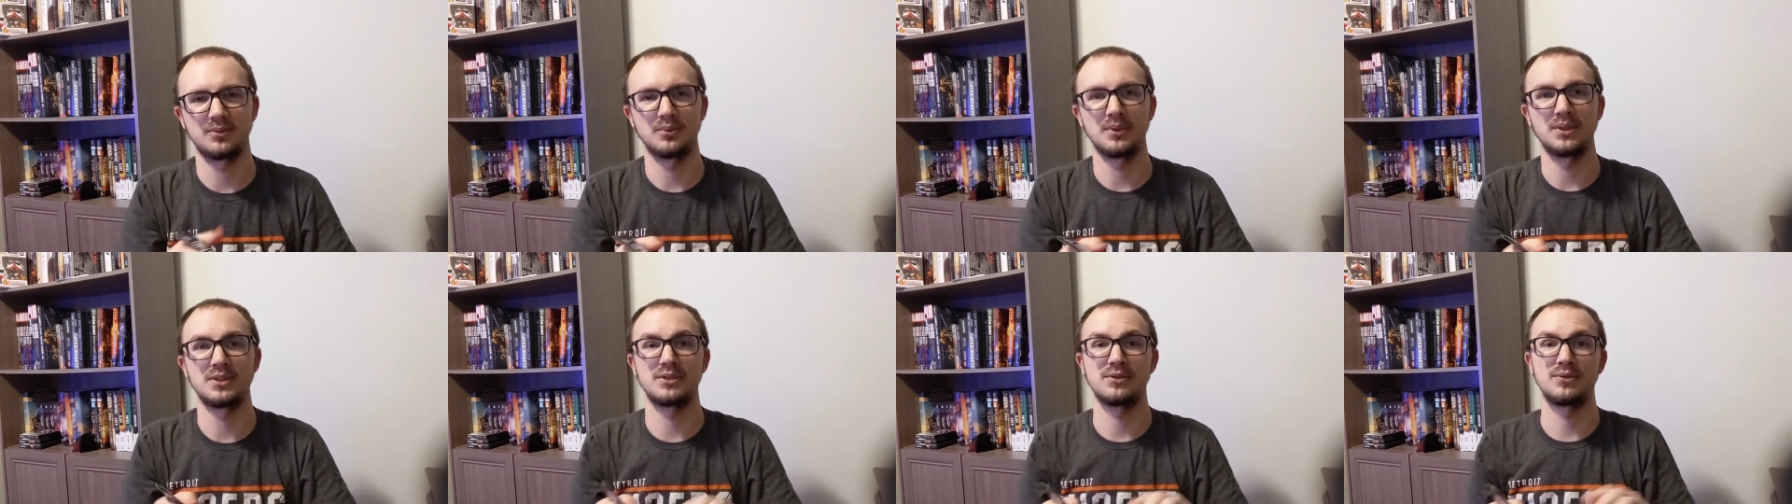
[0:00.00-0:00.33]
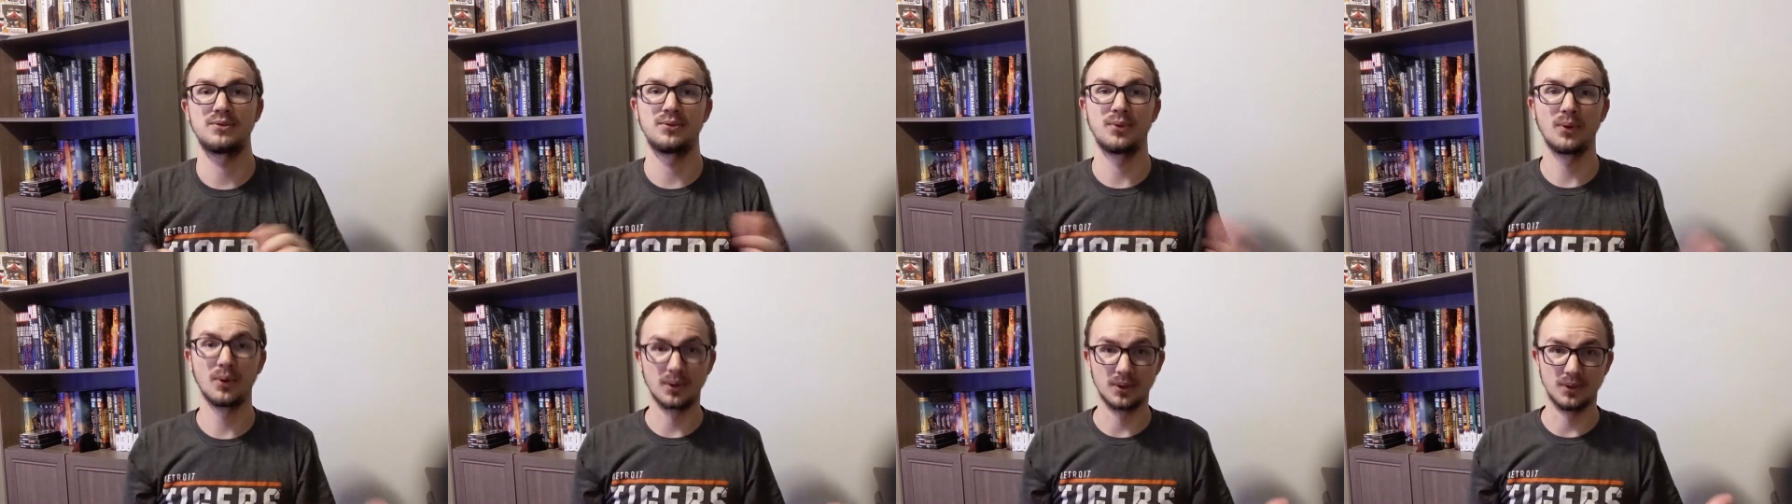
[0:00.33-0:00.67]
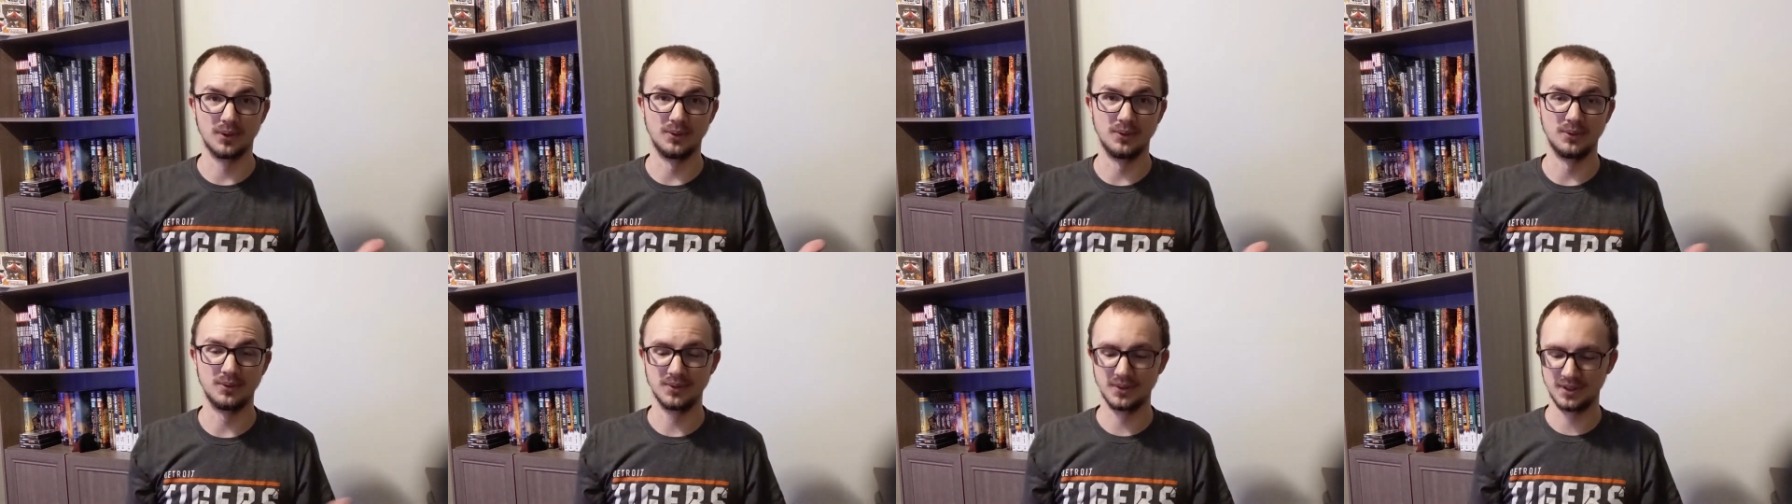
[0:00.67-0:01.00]
wrist for
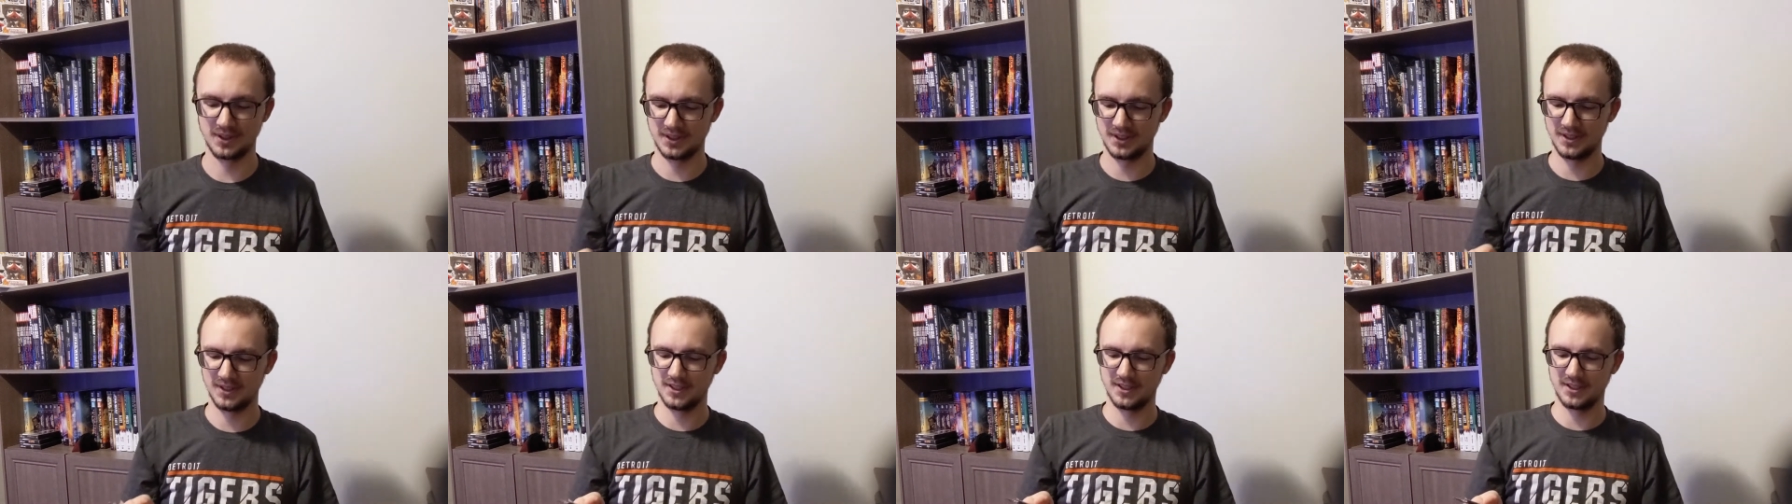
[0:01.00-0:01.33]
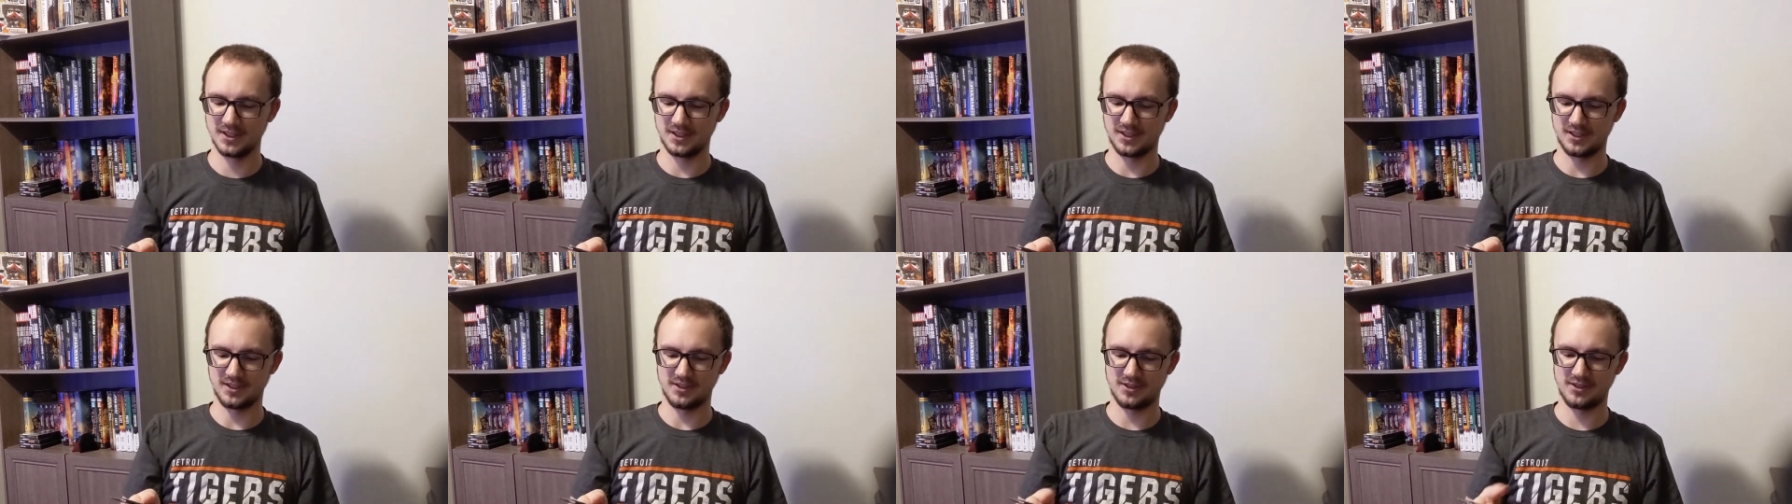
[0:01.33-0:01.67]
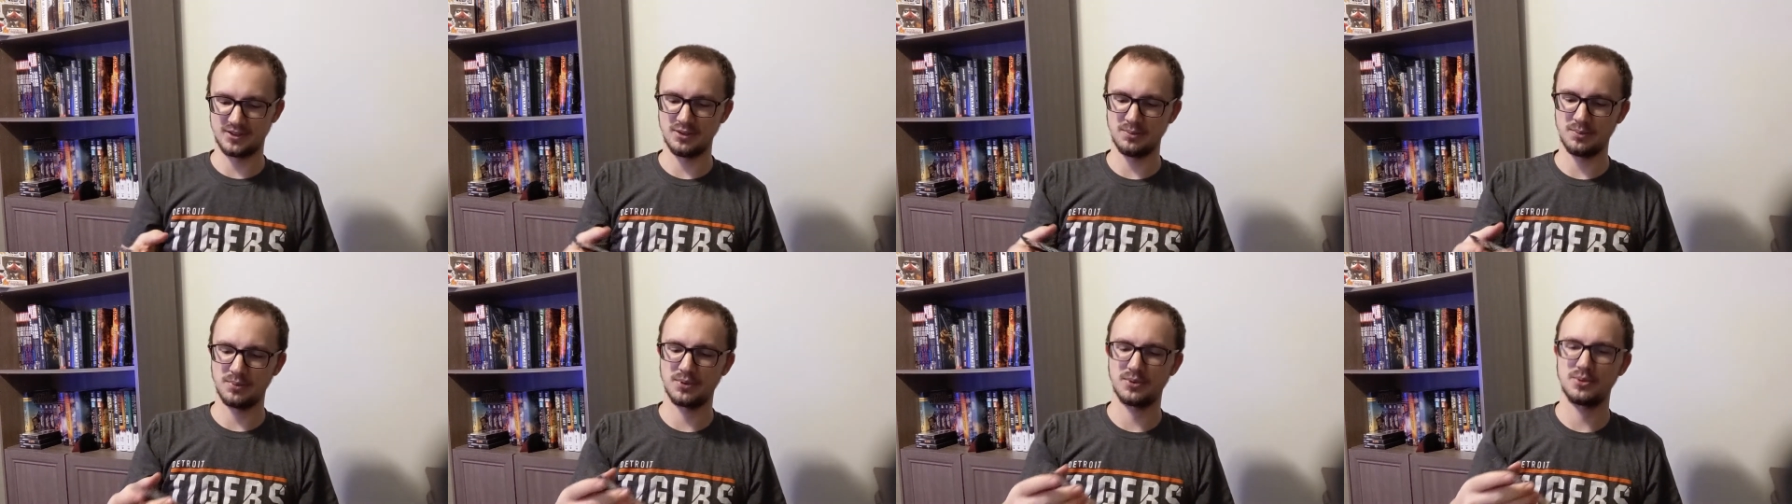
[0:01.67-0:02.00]
you. Uh,
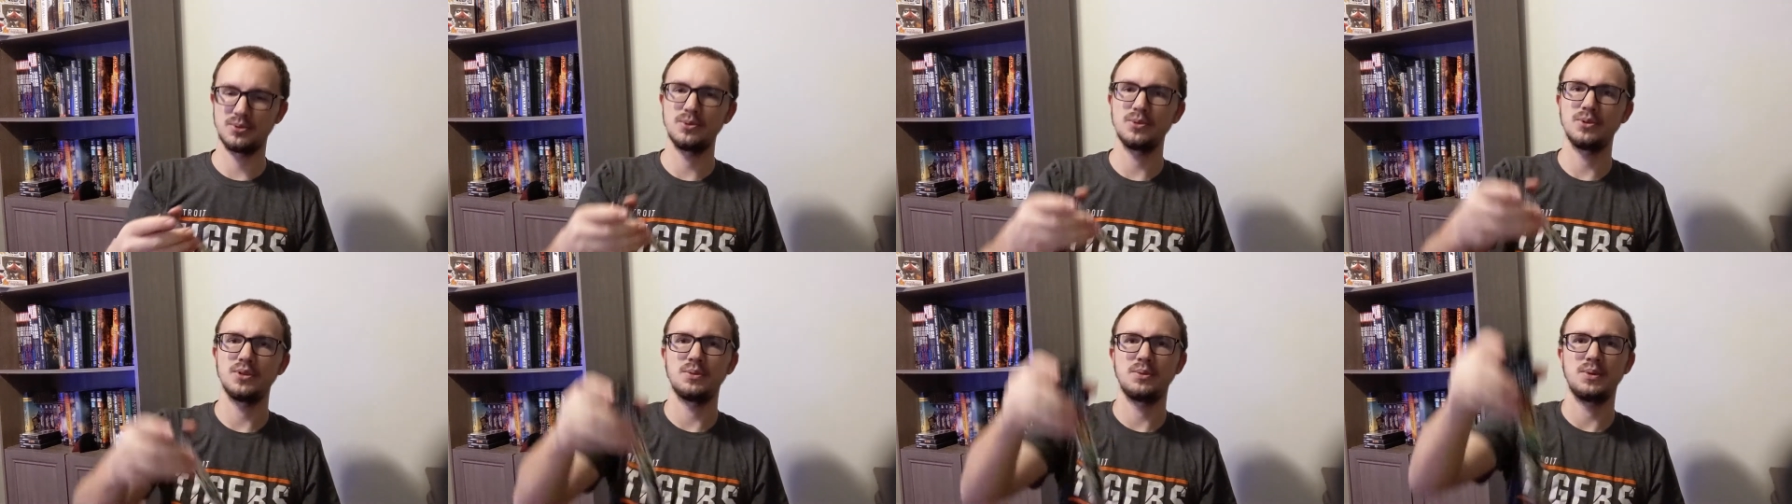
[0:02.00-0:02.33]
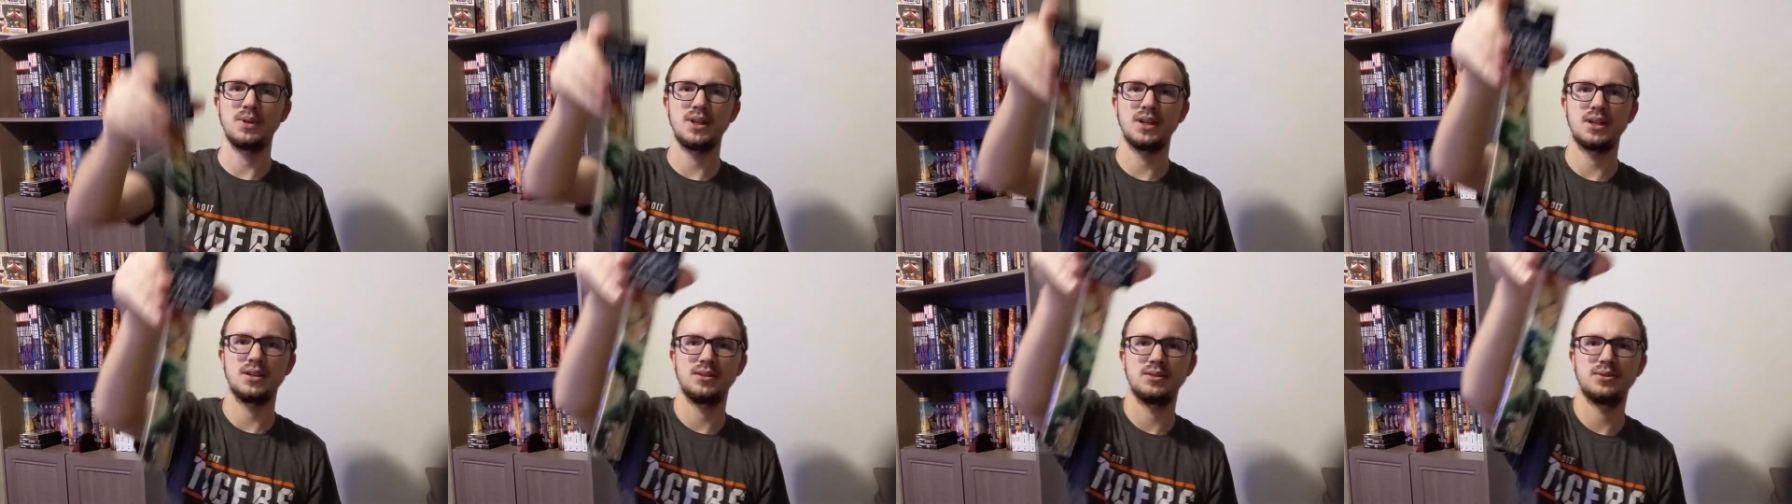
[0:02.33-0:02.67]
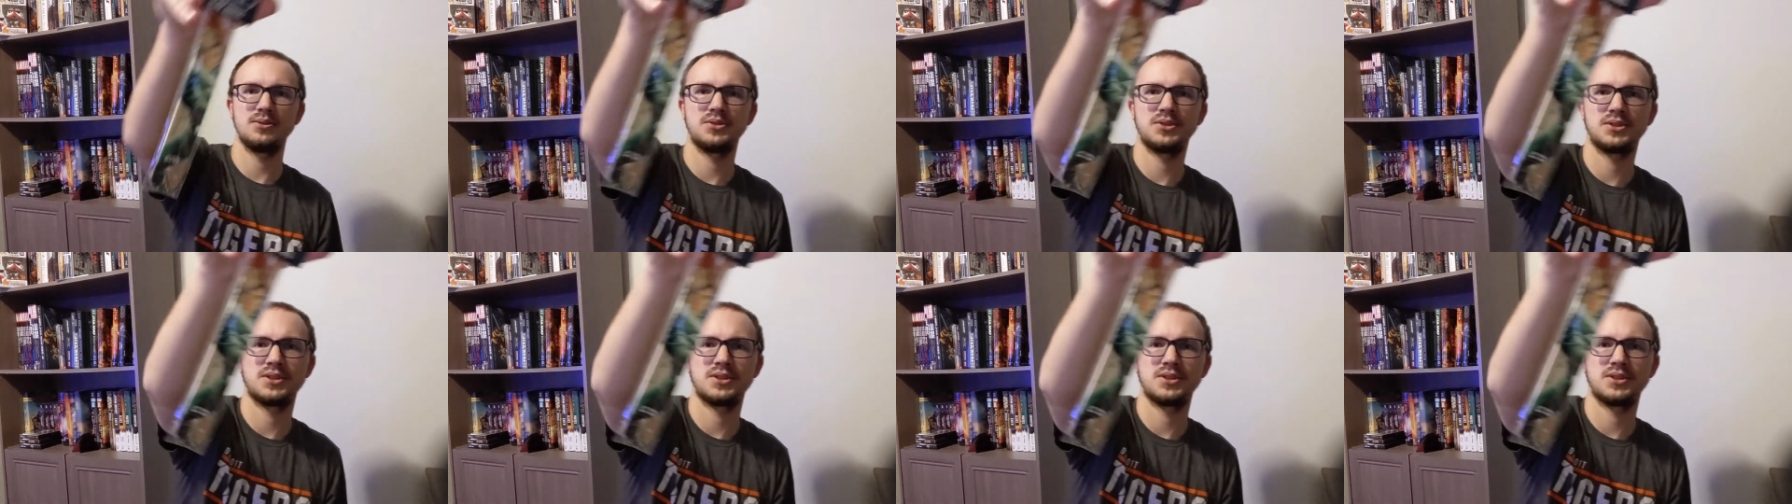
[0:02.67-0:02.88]
super cool that we got Luke